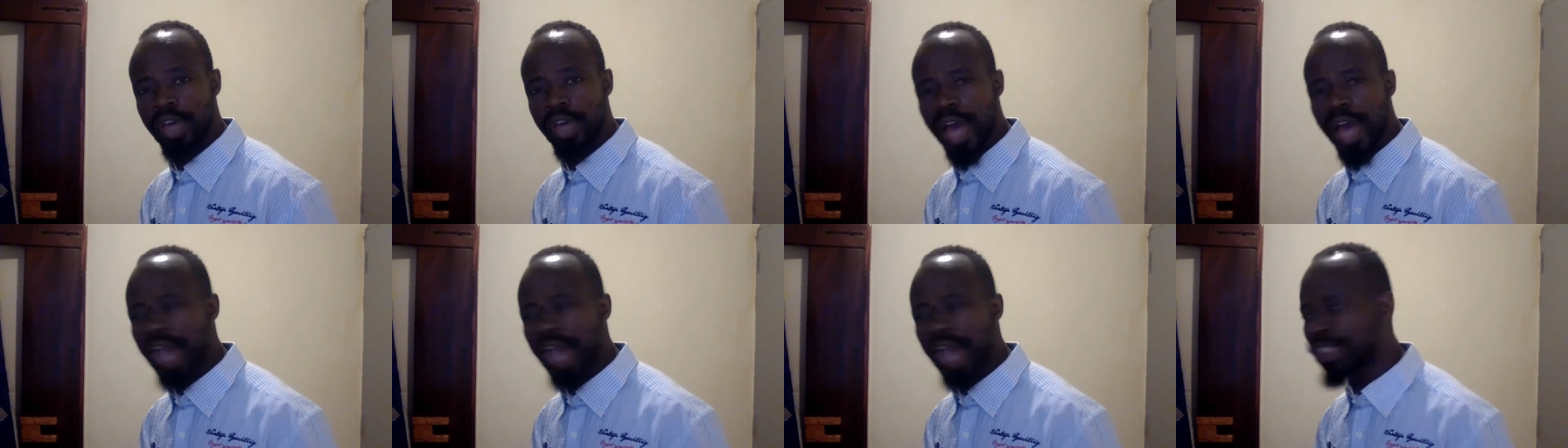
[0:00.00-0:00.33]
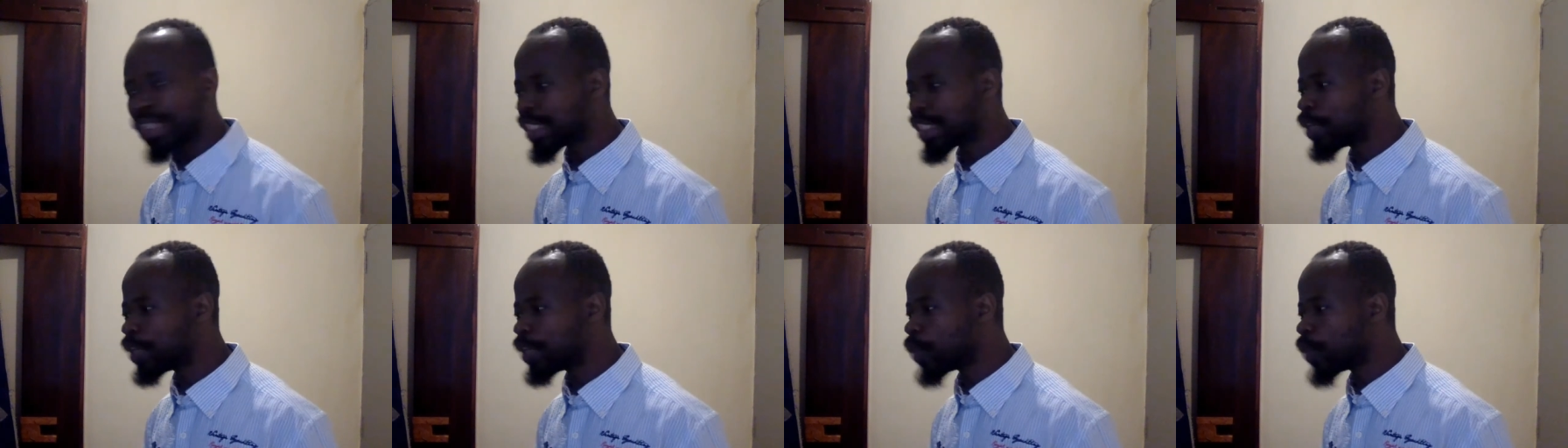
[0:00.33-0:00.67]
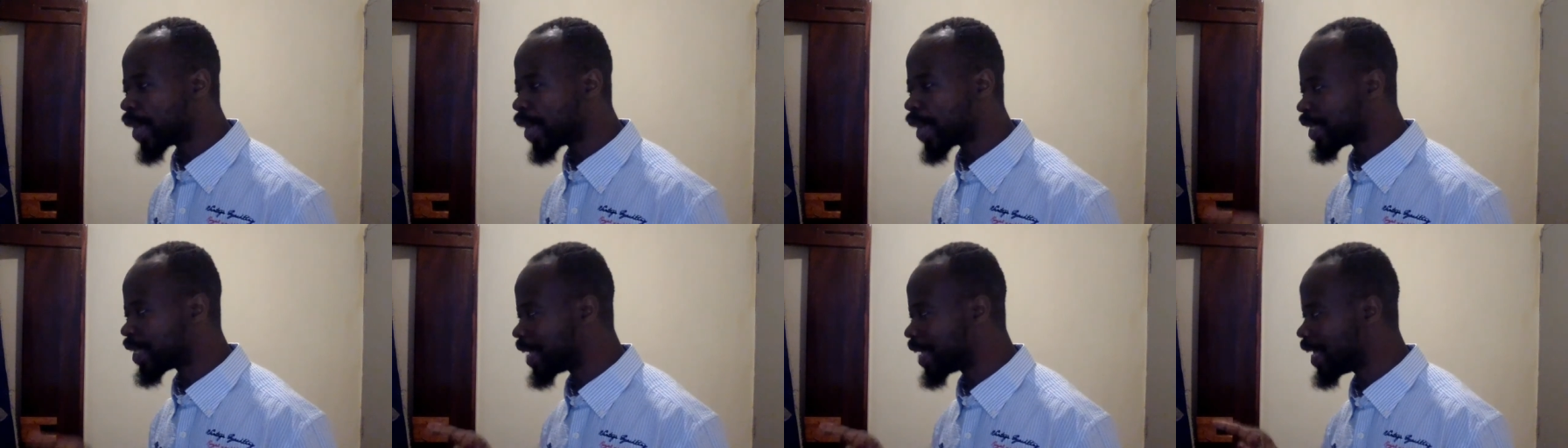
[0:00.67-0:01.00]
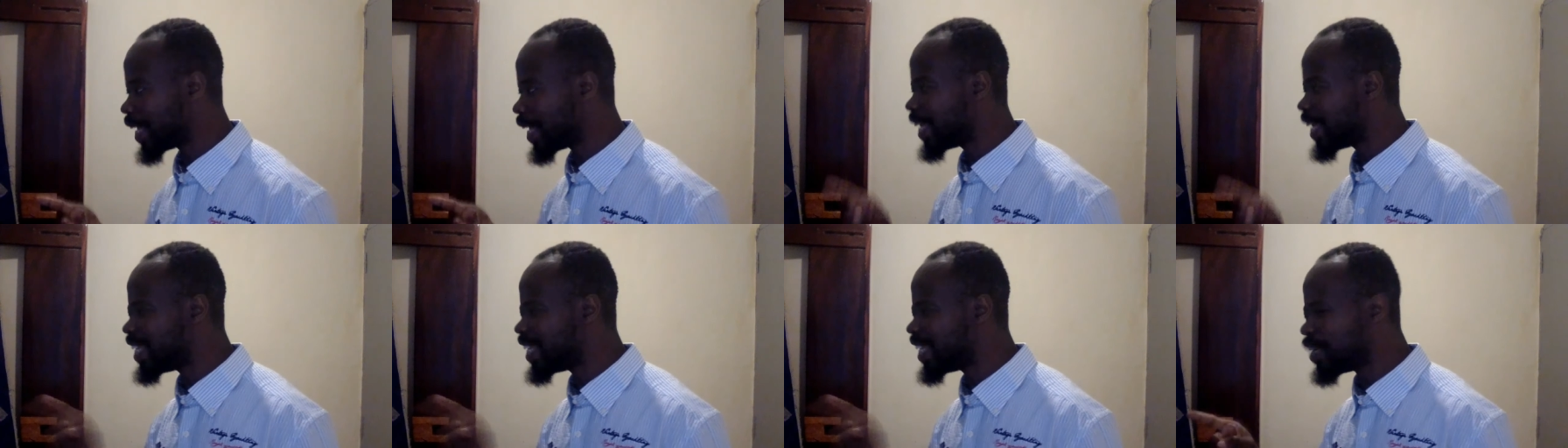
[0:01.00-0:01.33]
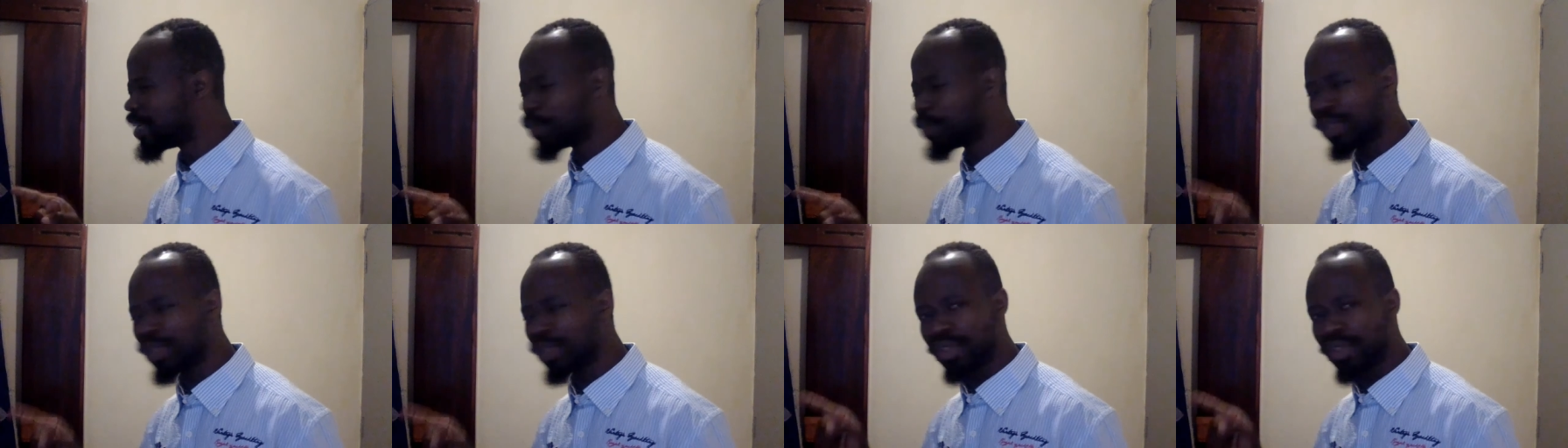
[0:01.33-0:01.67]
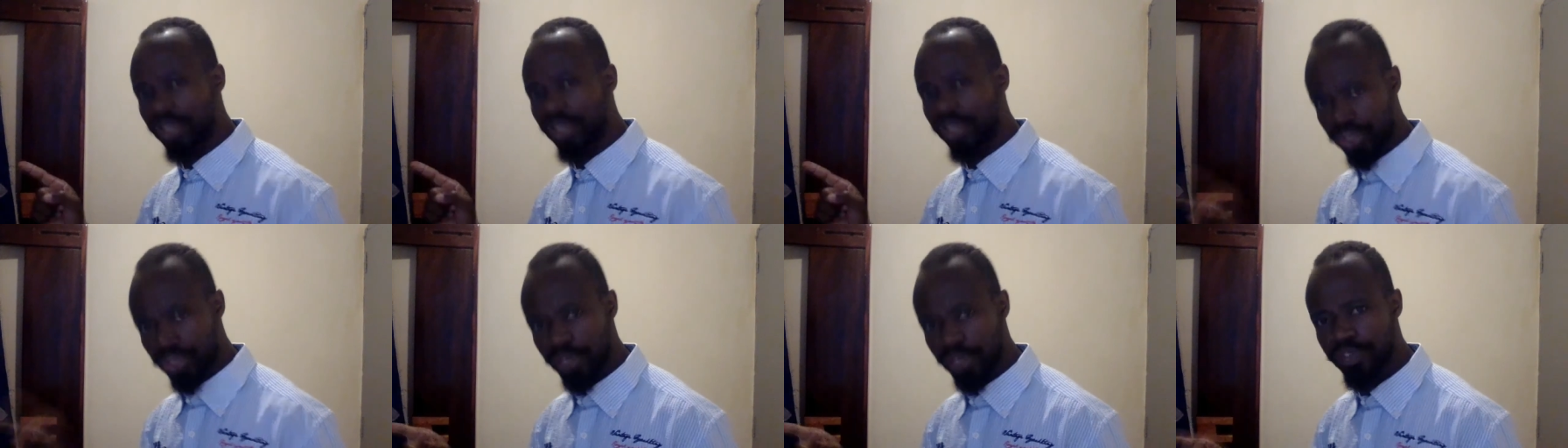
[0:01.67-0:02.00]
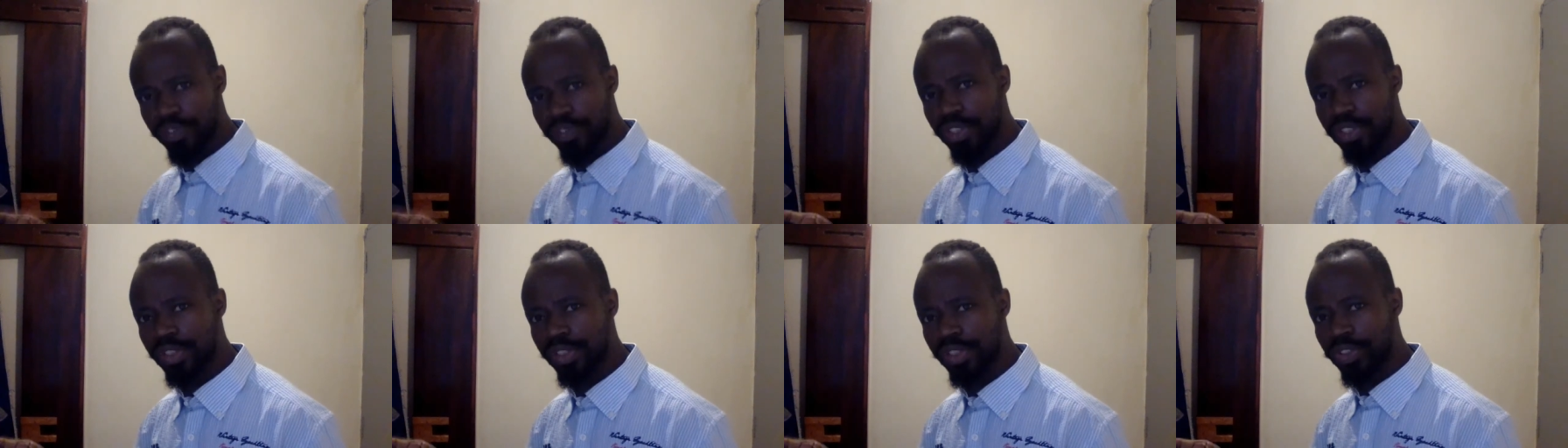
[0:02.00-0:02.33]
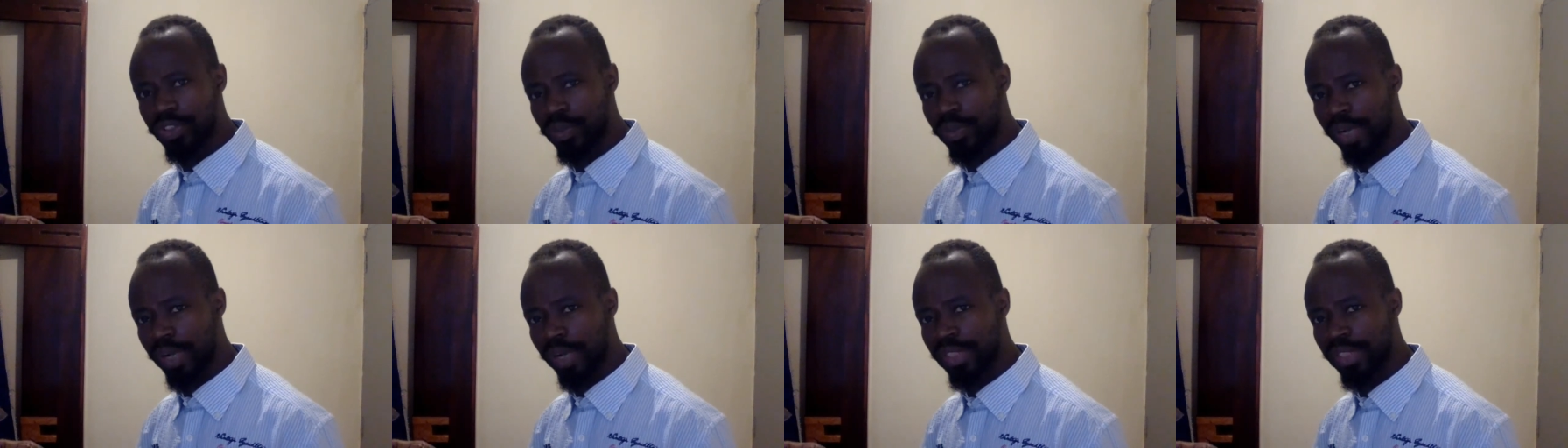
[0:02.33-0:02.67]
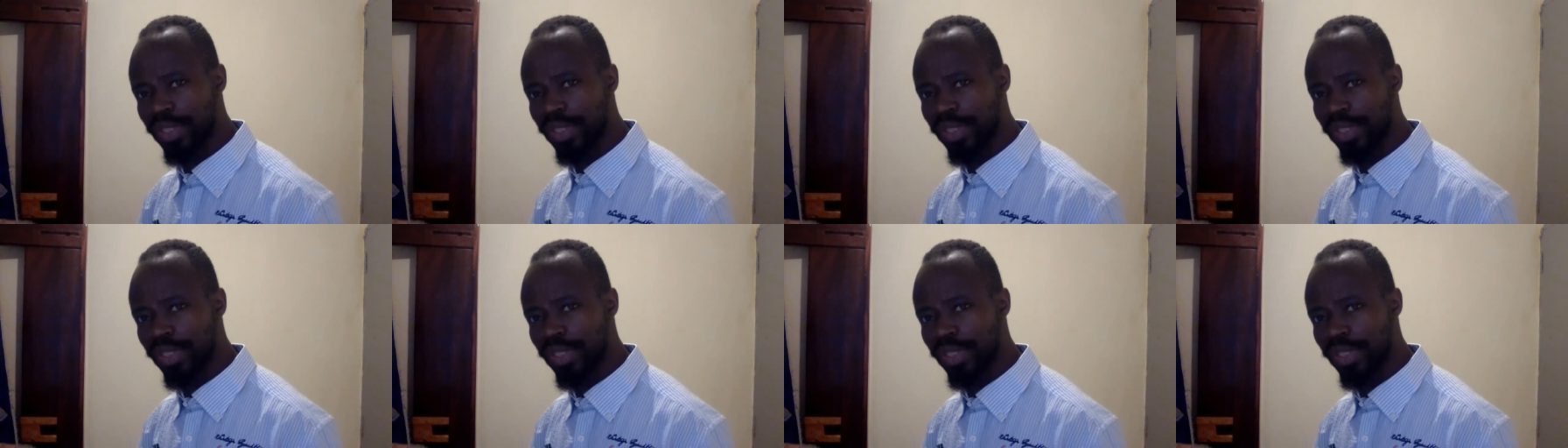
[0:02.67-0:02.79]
until one day you will receive Jesus Christ.